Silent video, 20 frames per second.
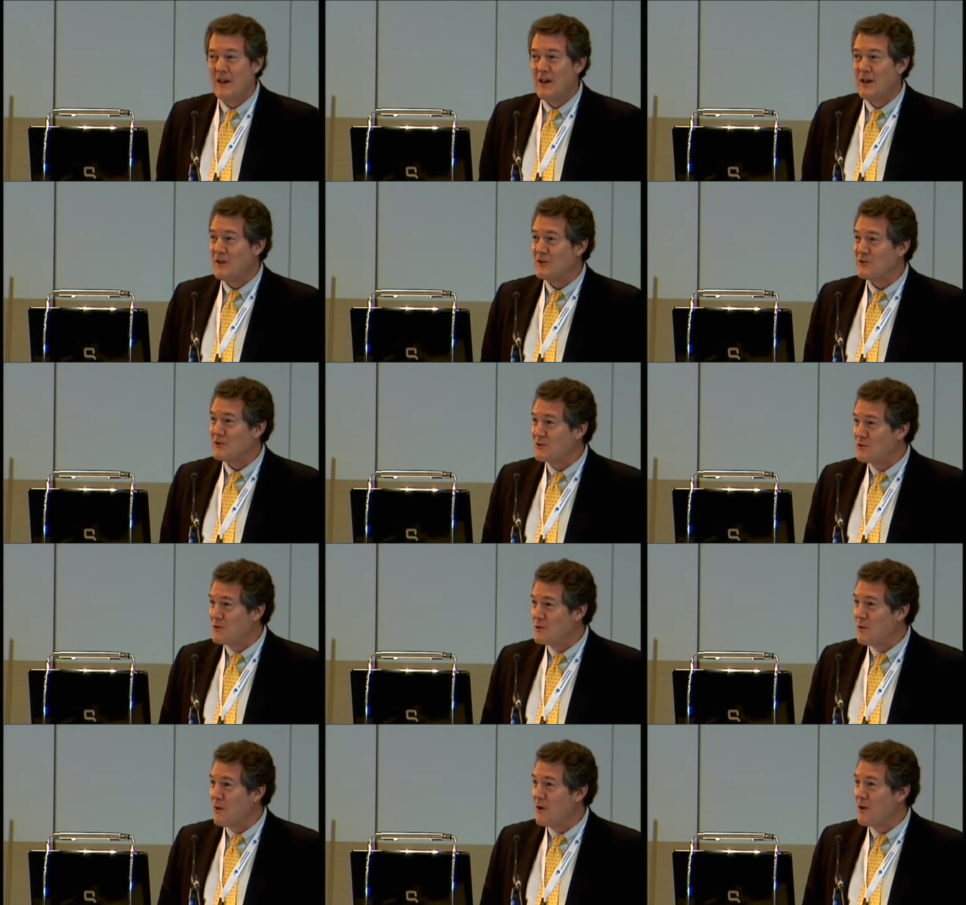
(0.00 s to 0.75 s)
and also
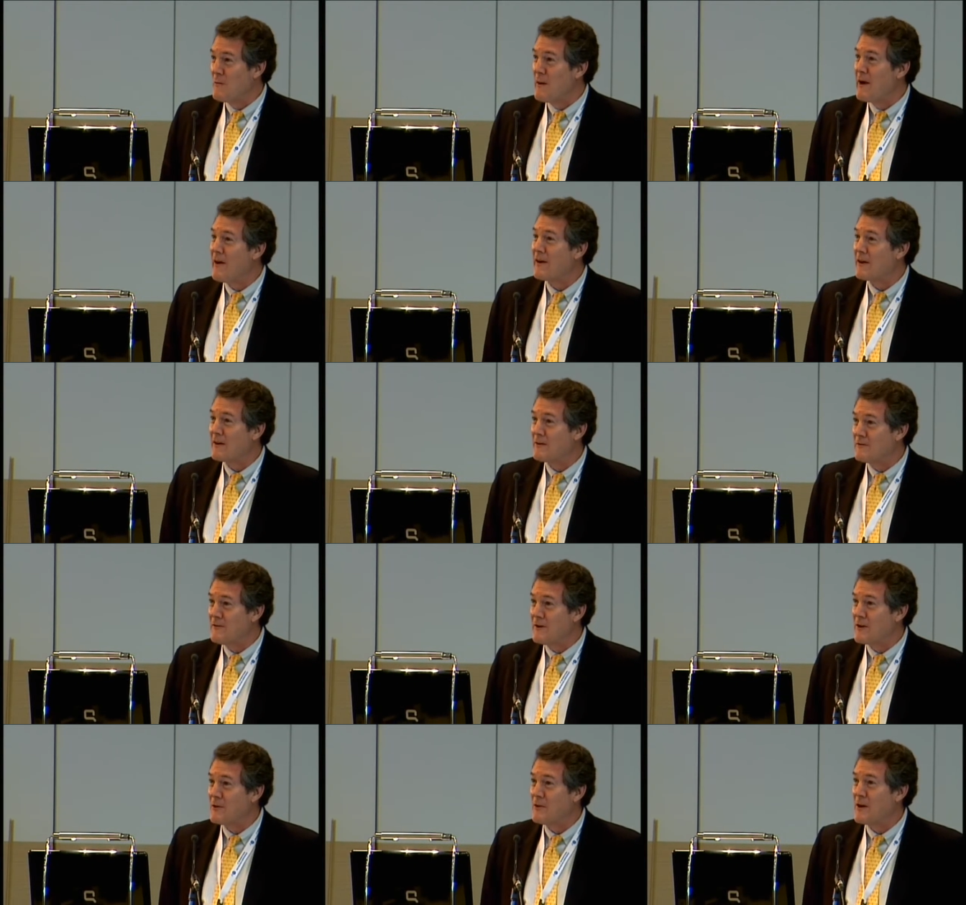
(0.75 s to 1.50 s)
to our American
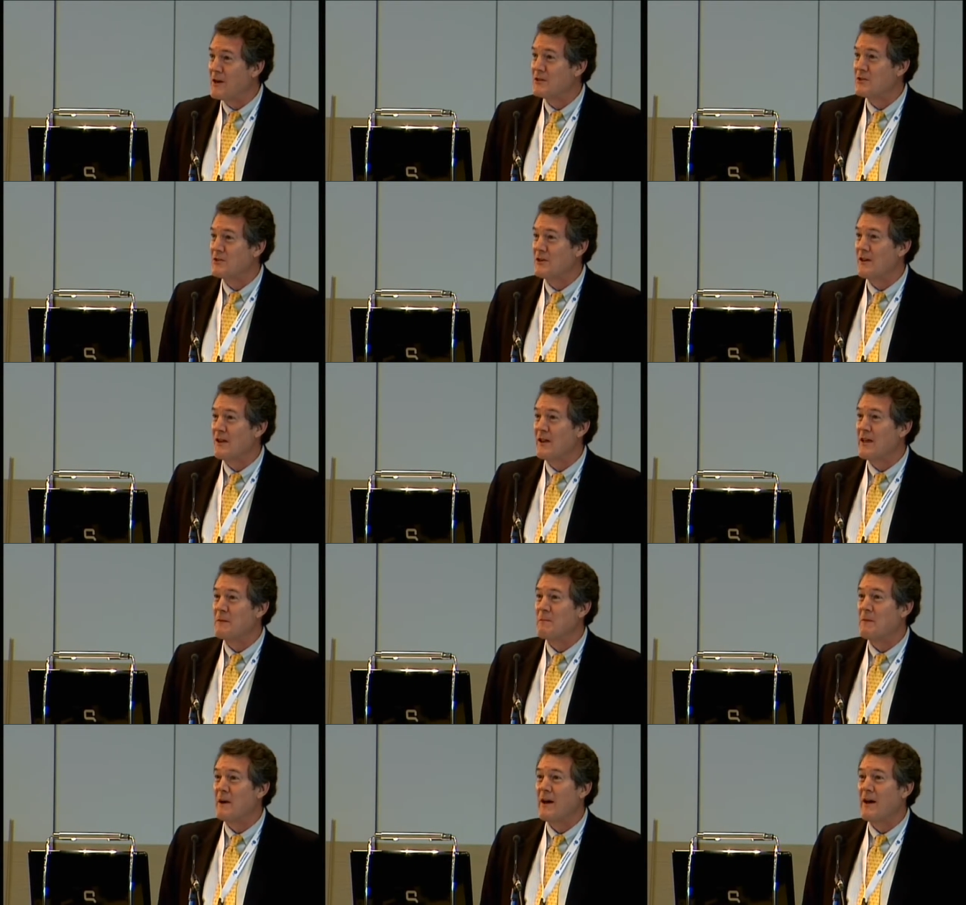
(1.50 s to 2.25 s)
Federation
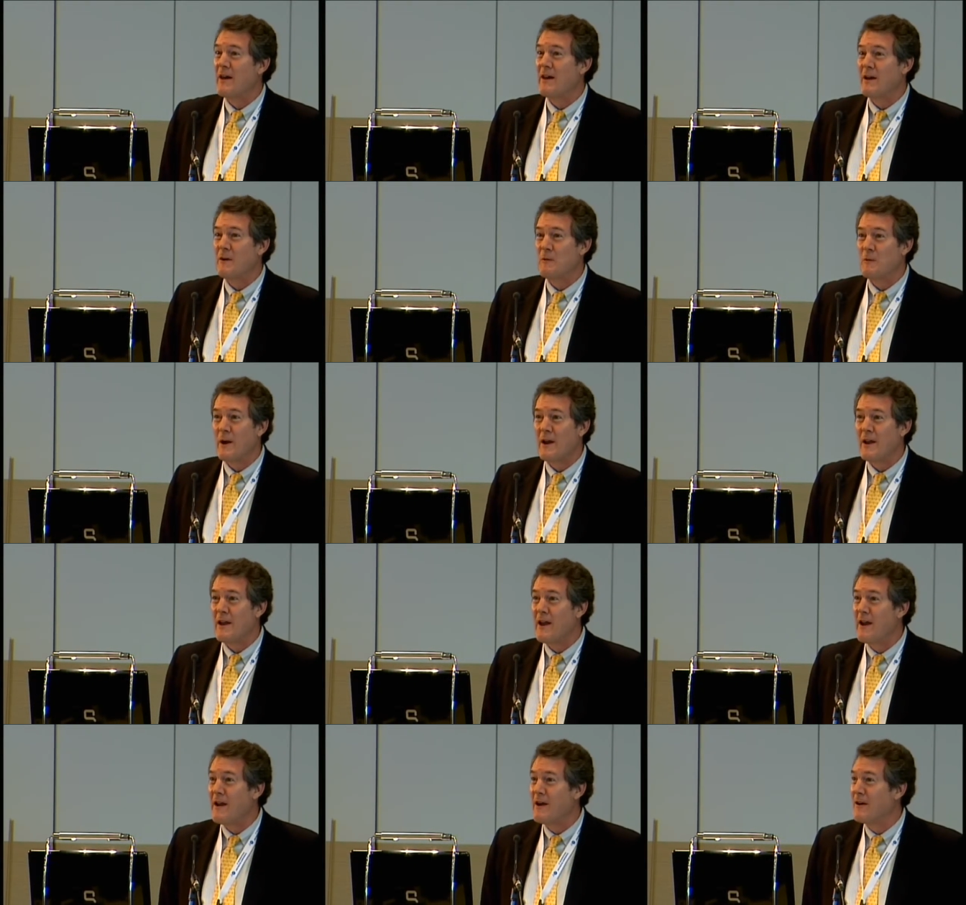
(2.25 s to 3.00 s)
led by uh,
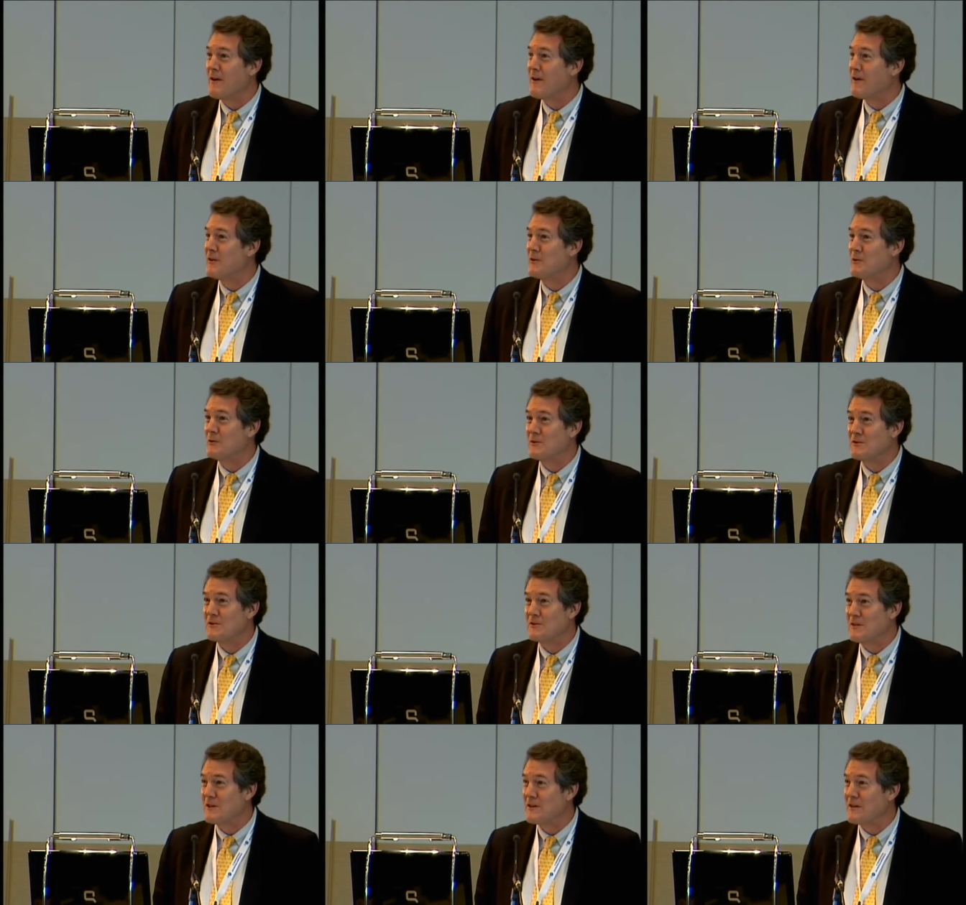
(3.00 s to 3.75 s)
Ray Hare,
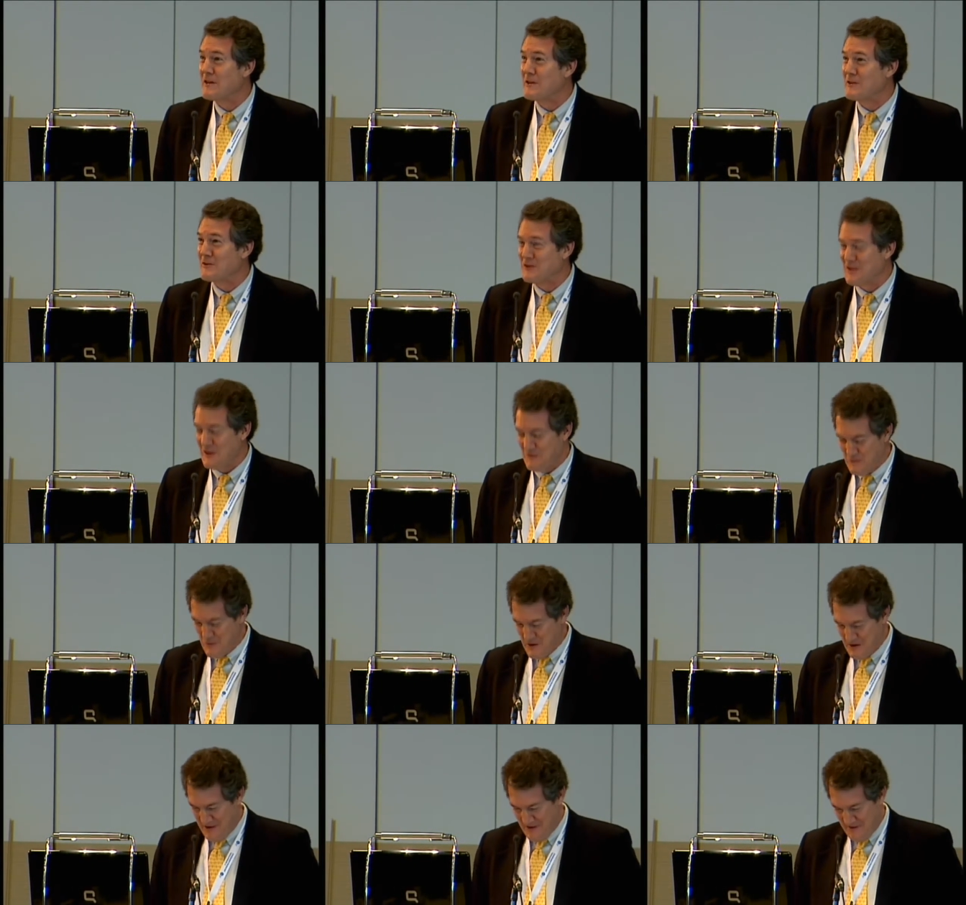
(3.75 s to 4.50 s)
who's uh, here
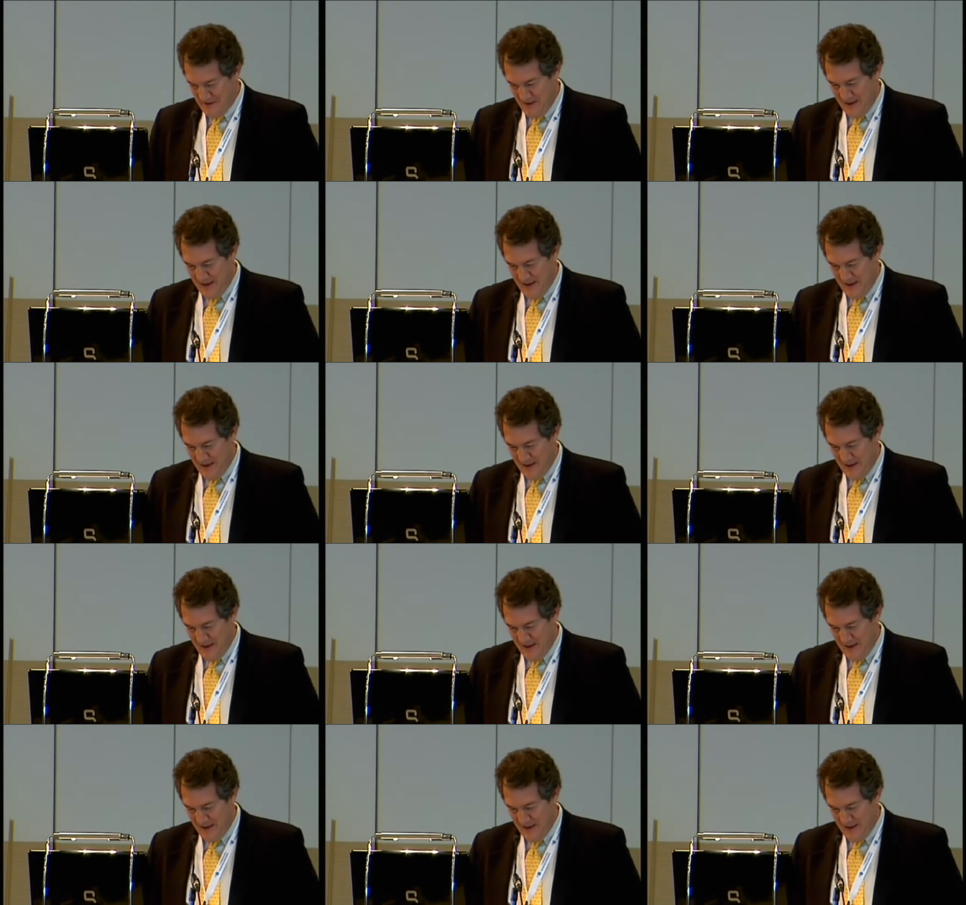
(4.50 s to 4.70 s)
somewhere.